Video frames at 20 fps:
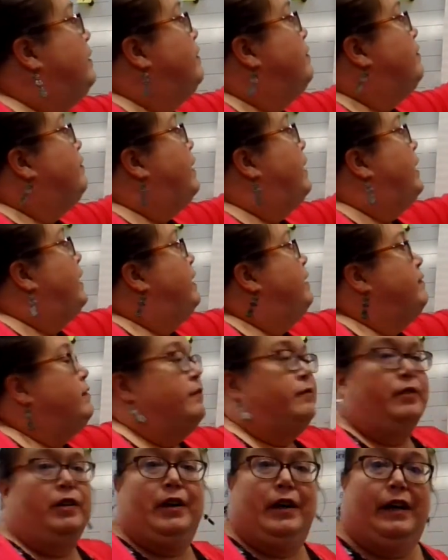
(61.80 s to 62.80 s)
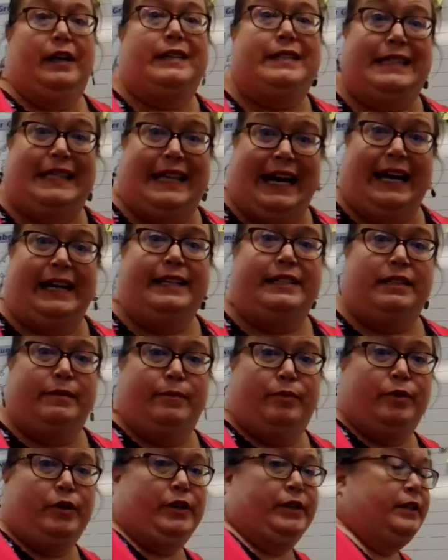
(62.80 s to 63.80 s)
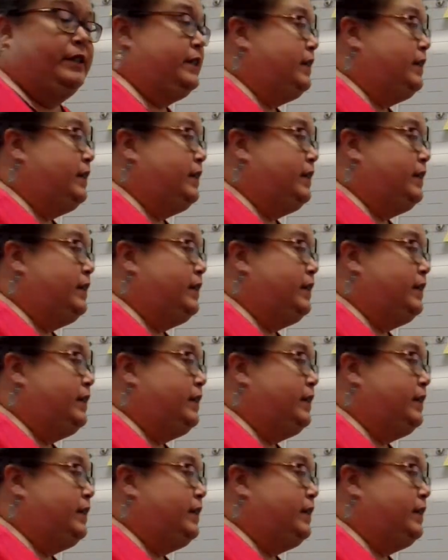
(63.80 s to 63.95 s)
5 frogs. That is important.